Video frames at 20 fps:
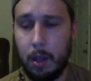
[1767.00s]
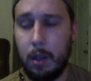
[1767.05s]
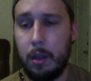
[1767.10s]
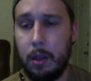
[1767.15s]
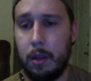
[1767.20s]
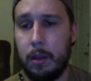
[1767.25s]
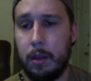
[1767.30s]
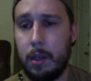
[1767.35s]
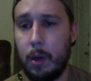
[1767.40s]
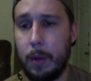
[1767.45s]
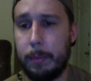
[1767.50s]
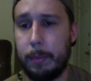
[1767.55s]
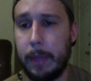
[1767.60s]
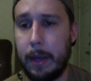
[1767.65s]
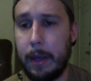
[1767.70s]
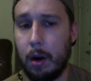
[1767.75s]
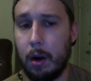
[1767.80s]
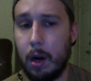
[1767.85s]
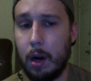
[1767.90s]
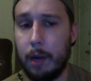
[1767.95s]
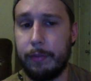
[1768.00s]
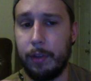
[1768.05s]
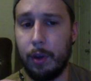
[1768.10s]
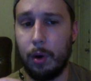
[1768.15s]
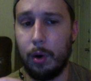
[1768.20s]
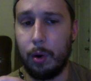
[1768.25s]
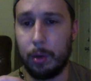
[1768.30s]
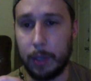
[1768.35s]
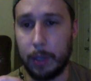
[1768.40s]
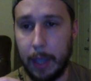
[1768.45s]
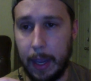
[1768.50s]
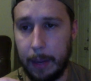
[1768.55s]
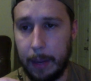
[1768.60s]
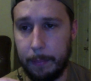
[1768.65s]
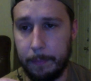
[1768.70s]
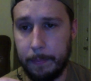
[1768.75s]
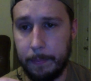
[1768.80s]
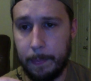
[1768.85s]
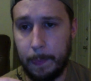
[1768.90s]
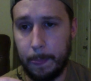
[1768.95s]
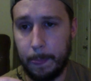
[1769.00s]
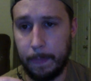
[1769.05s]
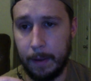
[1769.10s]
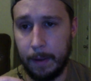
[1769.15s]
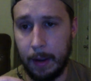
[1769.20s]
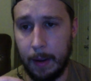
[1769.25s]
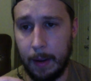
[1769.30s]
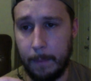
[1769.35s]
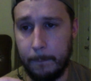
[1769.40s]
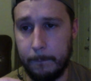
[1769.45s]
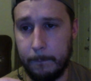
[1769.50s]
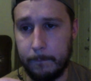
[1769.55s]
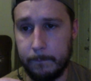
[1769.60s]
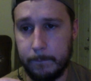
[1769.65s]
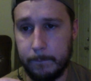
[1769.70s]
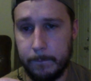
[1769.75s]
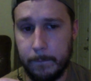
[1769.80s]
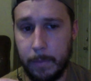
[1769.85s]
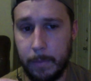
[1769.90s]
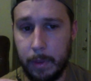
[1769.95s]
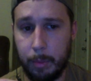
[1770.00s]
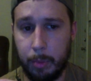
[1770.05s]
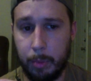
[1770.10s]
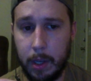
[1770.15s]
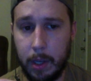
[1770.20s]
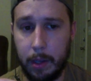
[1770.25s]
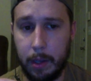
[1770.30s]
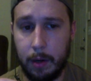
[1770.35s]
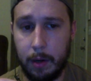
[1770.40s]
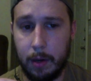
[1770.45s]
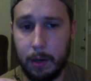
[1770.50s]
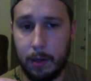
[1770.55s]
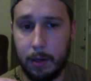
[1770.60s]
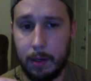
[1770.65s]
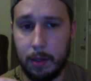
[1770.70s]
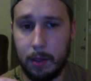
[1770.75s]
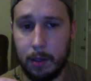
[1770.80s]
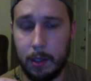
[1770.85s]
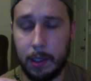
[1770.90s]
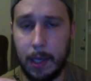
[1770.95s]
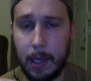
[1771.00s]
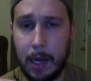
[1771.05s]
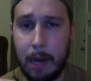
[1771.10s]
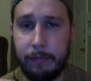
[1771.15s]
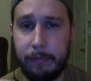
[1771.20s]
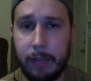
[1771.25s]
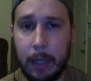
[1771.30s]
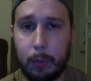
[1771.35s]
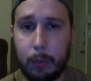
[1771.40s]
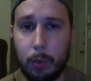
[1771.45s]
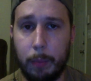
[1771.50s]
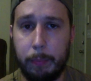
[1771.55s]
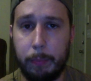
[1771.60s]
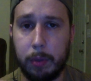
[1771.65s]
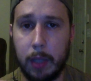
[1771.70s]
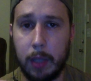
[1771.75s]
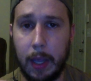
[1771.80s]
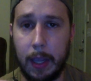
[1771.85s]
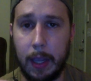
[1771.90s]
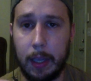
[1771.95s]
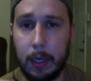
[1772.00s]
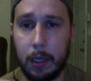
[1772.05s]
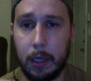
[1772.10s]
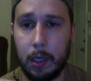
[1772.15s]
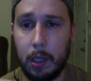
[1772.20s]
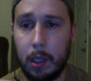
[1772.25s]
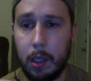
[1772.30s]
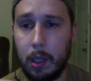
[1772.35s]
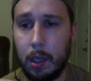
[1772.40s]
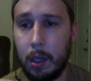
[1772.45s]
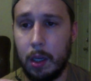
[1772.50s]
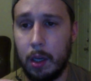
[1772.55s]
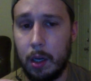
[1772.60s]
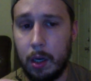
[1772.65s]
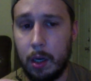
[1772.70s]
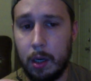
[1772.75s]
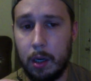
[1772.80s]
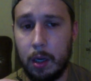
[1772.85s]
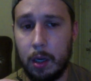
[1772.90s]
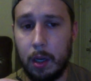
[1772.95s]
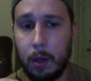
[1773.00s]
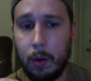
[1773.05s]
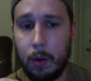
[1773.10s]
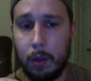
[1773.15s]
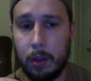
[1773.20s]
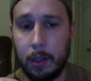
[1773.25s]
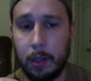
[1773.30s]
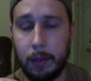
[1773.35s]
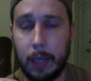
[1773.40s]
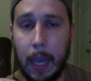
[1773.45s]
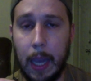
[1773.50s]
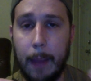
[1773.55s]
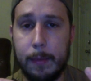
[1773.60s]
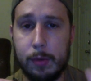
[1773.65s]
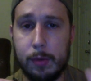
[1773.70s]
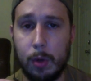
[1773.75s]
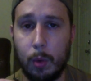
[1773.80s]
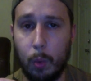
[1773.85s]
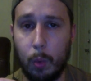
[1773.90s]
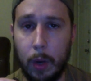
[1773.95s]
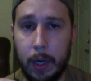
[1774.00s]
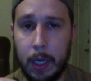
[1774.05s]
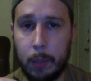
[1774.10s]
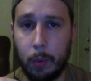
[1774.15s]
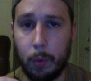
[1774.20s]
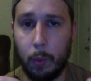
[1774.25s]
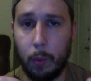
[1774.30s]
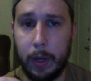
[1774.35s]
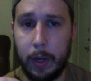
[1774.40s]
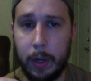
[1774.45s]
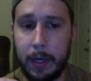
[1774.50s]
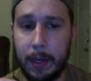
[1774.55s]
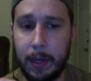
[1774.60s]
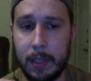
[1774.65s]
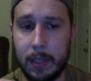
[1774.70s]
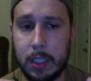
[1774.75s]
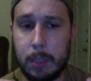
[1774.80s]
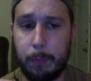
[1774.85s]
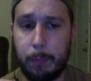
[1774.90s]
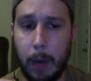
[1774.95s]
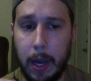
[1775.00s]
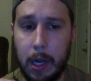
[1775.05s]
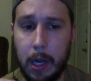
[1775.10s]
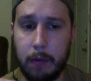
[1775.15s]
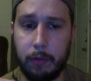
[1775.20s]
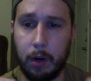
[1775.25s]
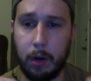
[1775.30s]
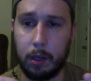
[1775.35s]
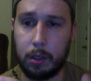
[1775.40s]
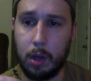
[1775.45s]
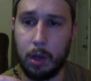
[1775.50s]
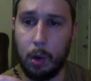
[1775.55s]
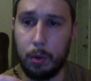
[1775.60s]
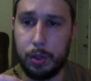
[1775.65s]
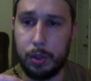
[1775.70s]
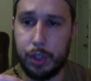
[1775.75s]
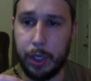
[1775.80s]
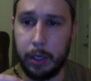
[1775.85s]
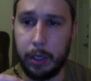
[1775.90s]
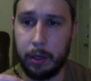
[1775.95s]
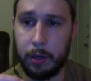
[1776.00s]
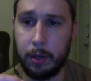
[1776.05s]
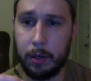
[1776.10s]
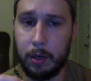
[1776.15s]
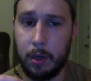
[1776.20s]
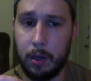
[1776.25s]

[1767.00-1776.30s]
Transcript: We played hard for the whole game. But again, I feel like we're playing the games we're winning in spite of our coaching.